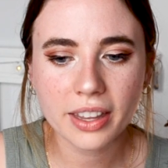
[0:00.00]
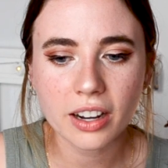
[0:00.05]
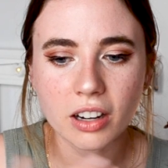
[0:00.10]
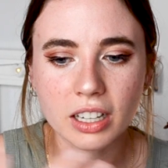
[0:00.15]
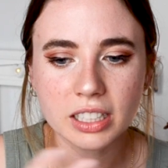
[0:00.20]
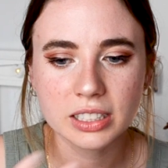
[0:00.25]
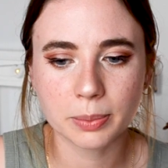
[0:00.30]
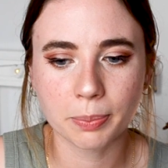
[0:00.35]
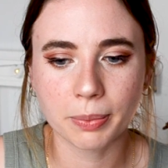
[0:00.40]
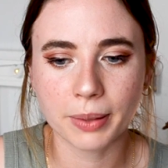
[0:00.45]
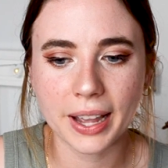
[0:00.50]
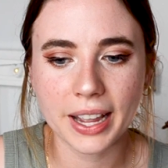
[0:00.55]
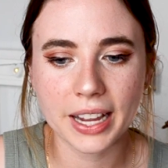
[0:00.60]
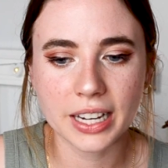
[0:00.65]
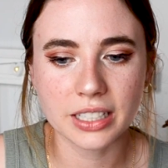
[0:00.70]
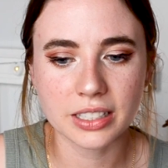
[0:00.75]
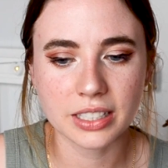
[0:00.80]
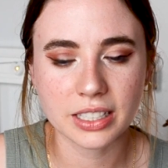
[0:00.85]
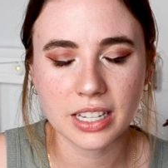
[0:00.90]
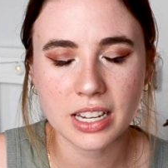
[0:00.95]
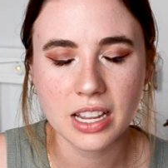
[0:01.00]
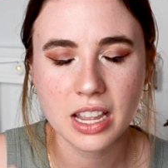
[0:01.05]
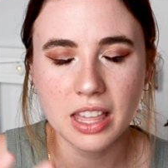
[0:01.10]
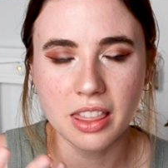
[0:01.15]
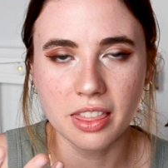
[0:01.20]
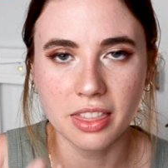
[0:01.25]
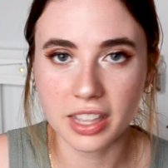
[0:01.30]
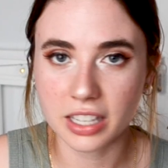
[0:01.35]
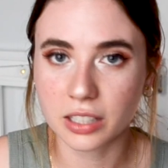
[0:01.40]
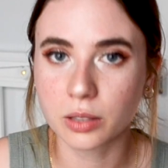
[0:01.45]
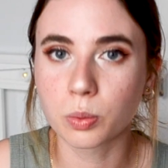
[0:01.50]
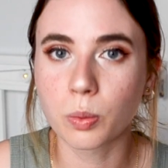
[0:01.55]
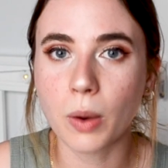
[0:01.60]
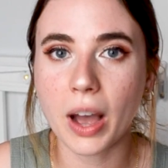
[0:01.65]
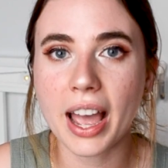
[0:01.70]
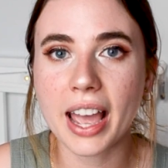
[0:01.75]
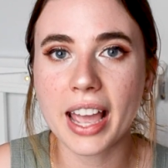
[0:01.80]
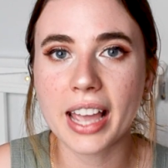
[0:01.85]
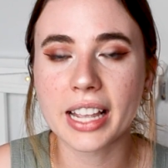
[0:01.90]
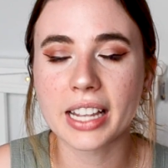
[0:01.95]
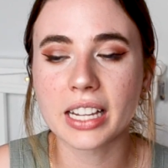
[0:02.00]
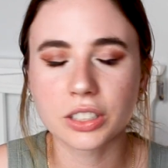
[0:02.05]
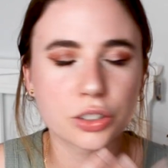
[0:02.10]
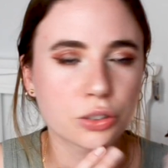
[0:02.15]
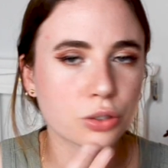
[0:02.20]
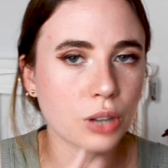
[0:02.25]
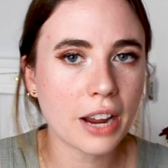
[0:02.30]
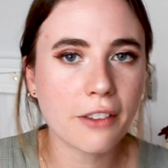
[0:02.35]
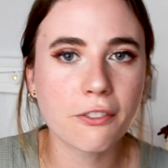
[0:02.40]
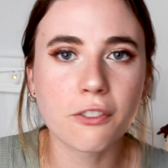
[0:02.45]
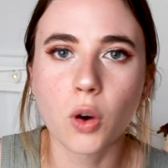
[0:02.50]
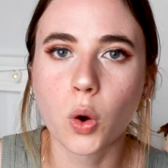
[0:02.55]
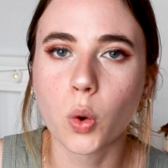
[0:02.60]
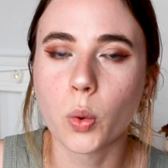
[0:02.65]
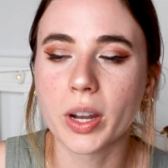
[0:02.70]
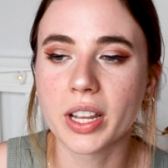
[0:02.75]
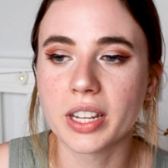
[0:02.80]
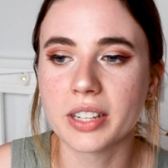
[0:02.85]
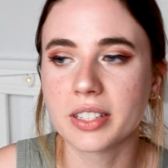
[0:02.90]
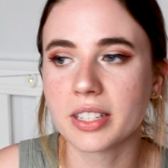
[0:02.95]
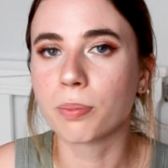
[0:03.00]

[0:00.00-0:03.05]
they're explained this way, straightforward,